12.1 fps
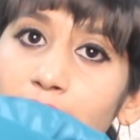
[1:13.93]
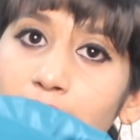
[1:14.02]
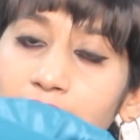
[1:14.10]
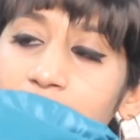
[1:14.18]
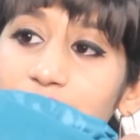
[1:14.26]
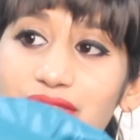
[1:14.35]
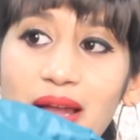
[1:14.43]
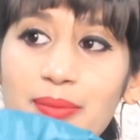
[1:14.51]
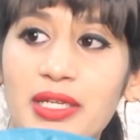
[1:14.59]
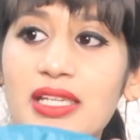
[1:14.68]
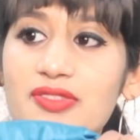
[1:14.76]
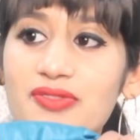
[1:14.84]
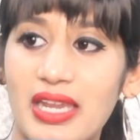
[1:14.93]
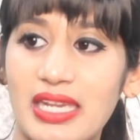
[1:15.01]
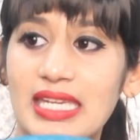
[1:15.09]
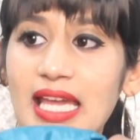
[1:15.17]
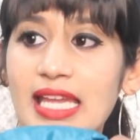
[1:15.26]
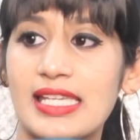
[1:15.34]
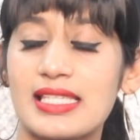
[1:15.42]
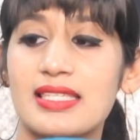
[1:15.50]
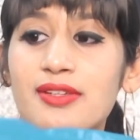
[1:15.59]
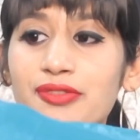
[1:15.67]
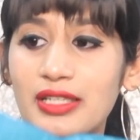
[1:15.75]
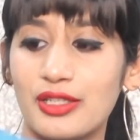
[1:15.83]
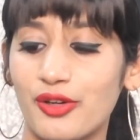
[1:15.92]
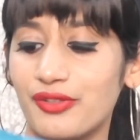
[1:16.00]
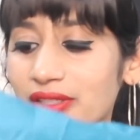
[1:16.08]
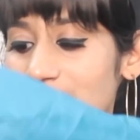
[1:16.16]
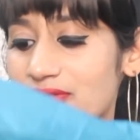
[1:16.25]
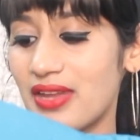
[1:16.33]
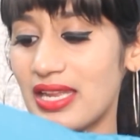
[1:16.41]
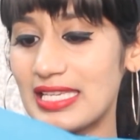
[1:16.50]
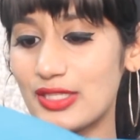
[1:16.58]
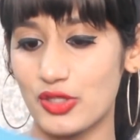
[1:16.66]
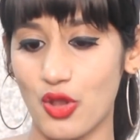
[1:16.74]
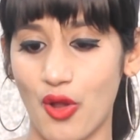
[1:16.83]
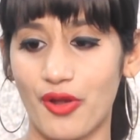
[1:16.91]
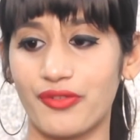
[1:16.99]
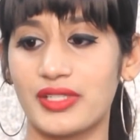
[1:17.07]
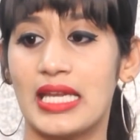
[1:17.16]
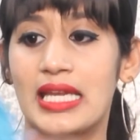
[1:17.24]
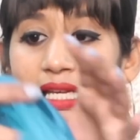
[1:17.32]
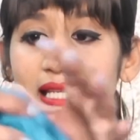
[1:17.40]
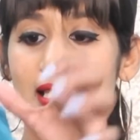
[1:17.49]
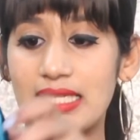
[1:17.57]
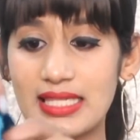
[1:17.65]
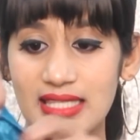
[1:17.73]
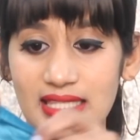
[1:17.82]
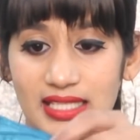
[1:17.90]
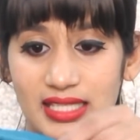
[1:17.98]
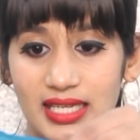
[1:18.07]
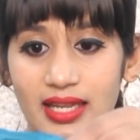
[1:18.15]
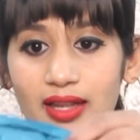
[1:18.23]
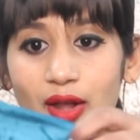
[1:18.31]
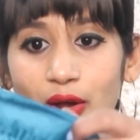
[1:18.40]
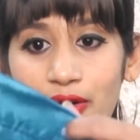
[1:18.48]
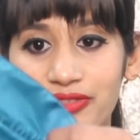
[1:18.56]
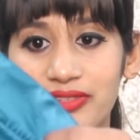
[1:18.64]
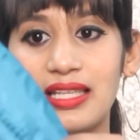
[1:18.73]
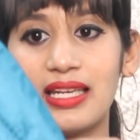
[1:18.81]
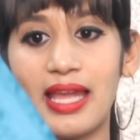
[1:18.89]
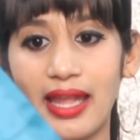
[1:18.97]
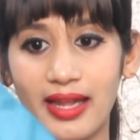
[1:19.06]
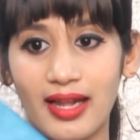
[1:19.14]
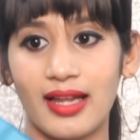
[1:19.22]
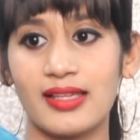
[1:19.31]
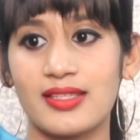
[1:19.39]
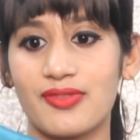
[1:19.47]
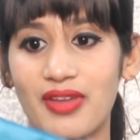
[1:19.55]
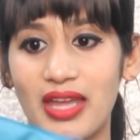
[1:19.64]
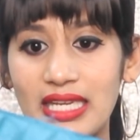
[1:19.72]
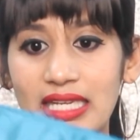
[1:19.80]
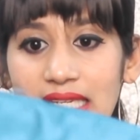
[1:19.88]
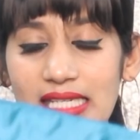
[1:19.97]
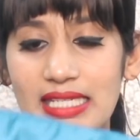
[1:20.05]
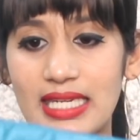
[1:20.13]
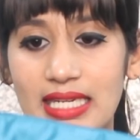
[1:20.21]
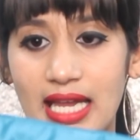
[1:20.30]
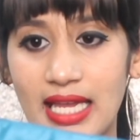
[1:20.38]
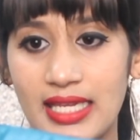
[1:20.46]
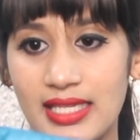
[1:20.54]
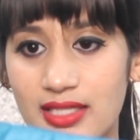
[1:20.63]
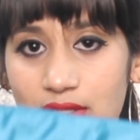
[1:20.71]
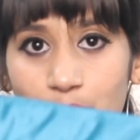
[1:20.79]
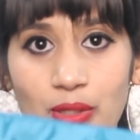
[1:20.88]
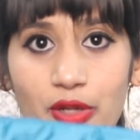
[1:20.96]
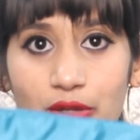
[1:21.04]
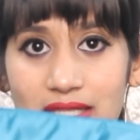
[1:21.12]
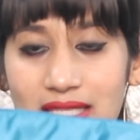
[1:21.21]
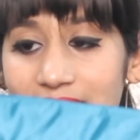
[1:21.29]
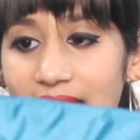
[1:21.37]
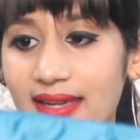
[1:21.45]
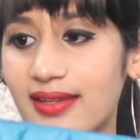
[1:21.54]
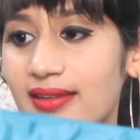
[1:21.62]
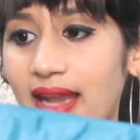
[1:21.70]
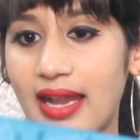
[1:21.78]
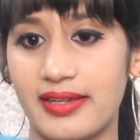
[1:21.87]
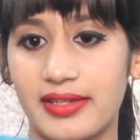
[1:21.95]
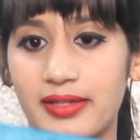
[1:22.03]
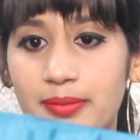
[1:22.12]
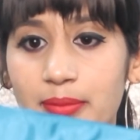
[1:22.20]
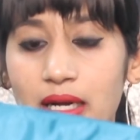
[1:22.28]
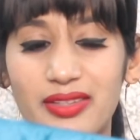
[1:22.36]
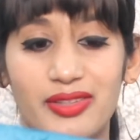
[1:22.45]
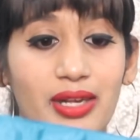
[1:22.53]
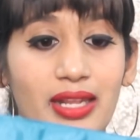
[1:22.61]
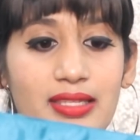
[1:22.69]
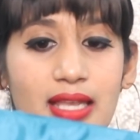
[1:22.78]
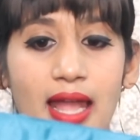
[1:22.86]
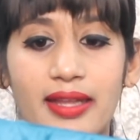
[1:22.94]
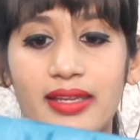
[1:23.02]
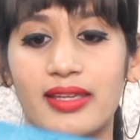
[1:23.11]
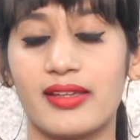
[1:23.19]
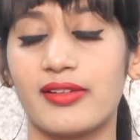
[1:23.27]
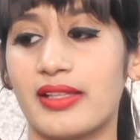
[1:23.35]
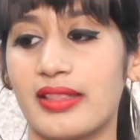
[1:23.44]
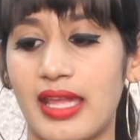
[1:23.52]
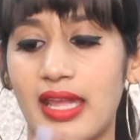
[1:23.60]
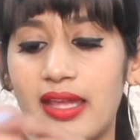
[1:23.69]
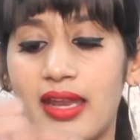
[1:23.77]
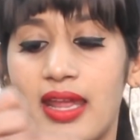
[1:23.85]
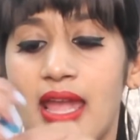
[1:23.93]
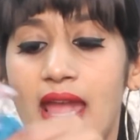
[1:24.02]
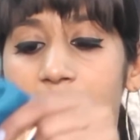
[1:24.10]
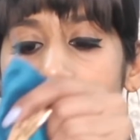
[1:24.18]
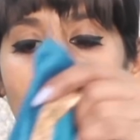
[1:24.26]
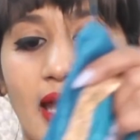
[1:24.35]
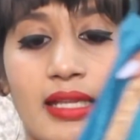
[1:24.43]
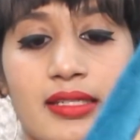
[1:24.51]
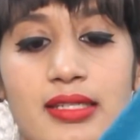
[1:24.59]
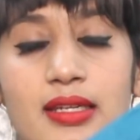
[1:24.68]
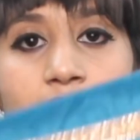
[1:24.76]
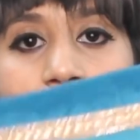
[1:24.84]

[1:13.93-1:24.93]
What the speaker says: Again, the fabric is very nice. The feel of it is very soft. The stitching of the lehenga is very neat and nice. You will not see any random threads hanging here and there, and